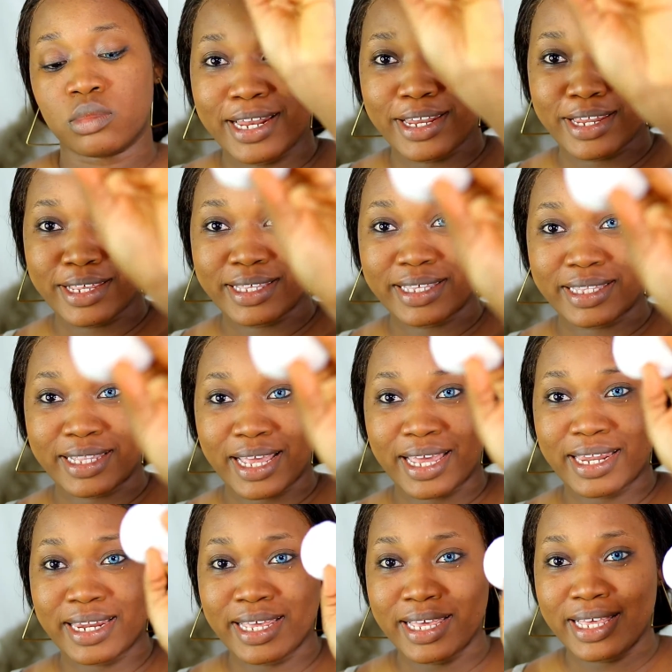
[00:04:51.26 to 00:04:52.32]
The
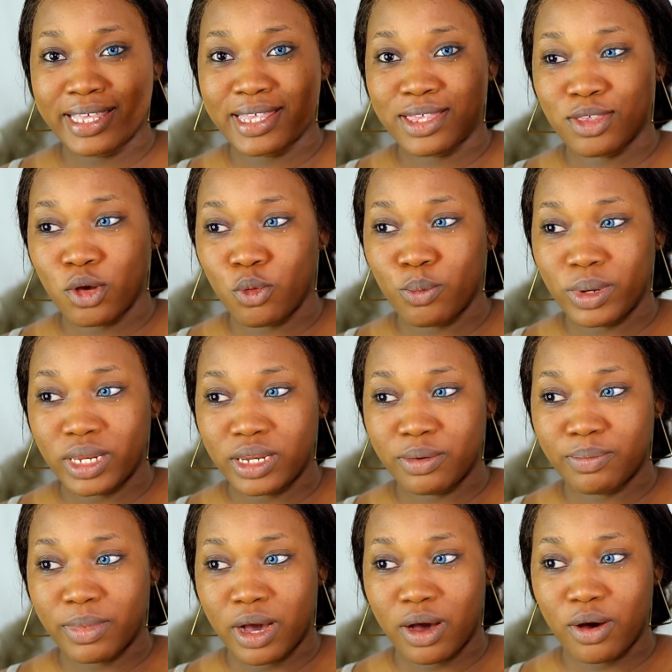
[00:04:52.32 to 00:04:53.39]
stain is so
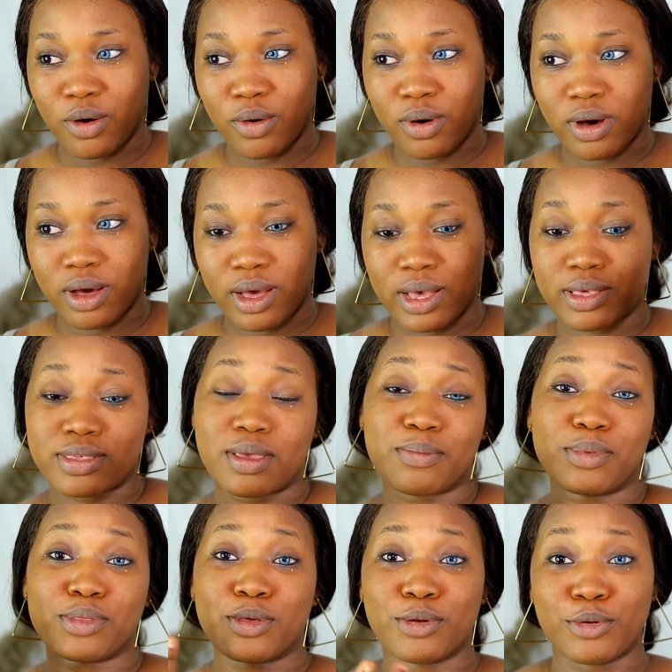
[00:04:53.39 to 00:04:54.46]
minimal, so I'm
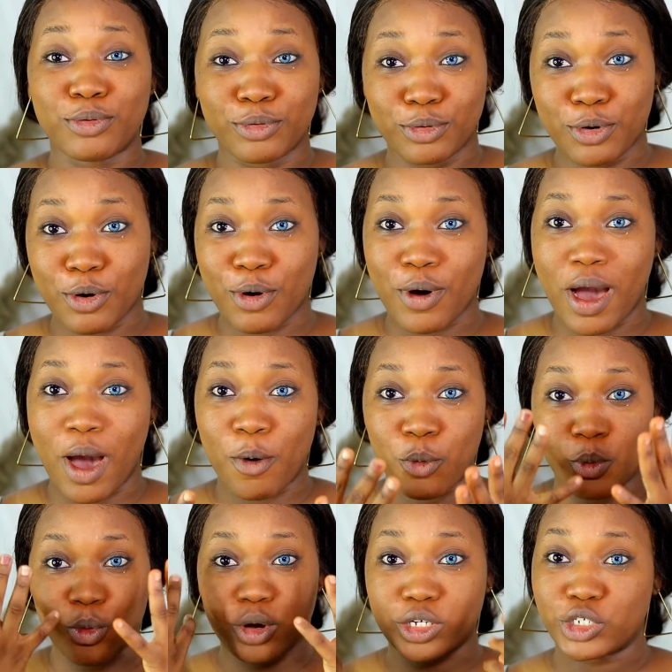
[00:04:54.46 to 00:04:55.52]
just gonna go and
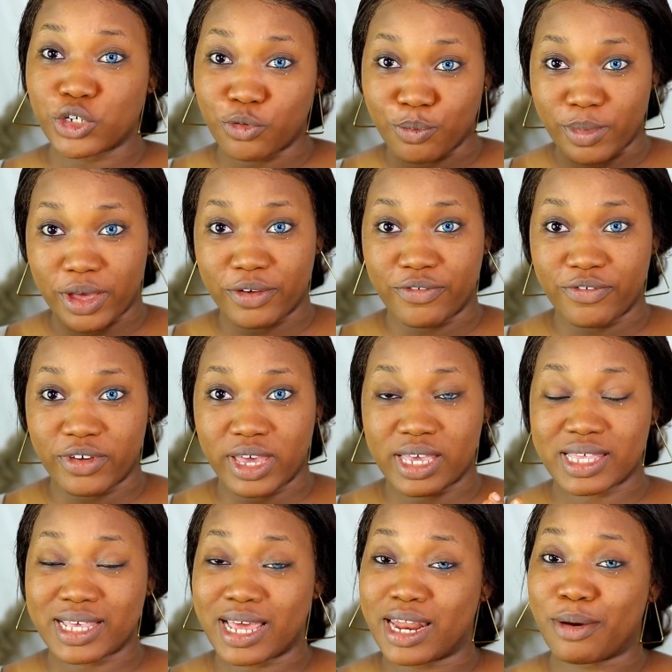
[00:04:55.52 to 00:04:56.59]
wash up my face
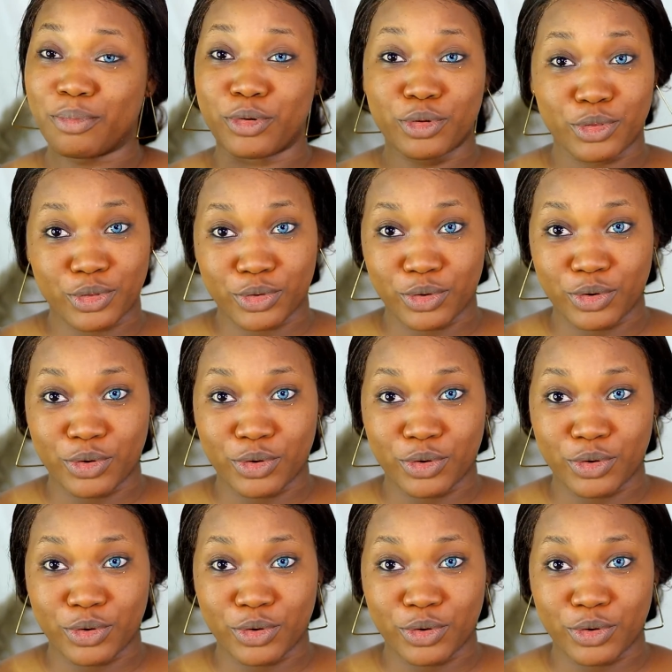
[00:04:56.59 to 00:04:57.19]
and I'm good to go.